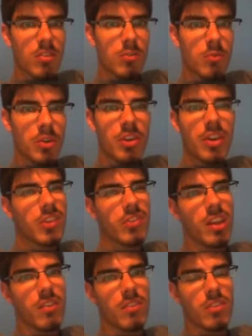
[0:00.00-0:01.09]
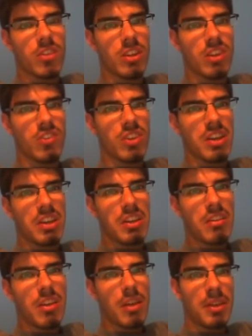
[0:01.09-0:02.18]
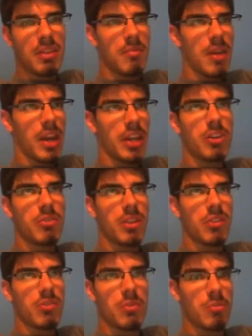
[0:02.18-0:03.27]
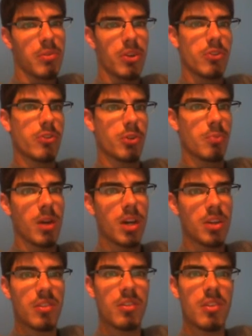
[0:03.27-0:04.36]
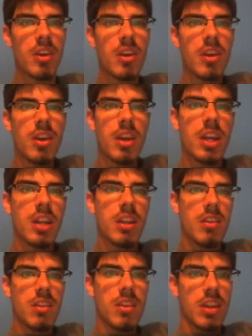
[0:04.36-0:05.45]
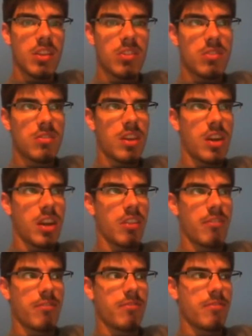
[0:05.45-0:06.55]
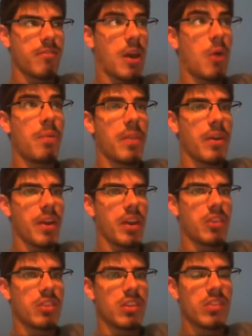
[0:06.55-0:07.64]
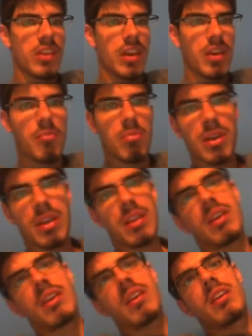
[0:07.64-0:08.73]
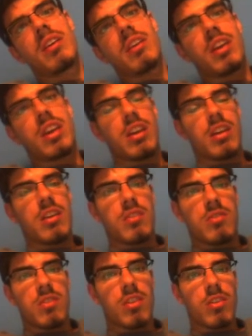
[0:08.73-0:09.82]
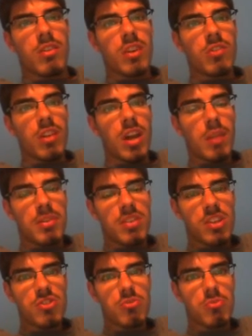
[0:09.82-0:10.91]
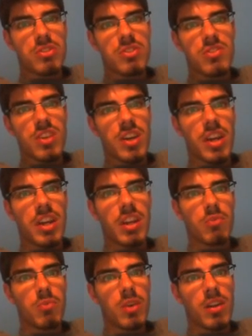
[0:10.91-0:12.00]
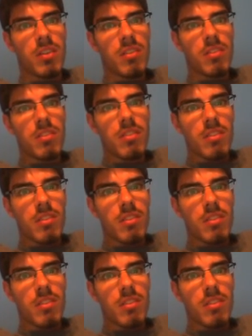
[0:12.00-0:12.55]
So what do you guys think of the city design? I mean, I know it's a pretty crude model, and it's kind of out there, I guess you could say, but there is a lot of potential with the design as well.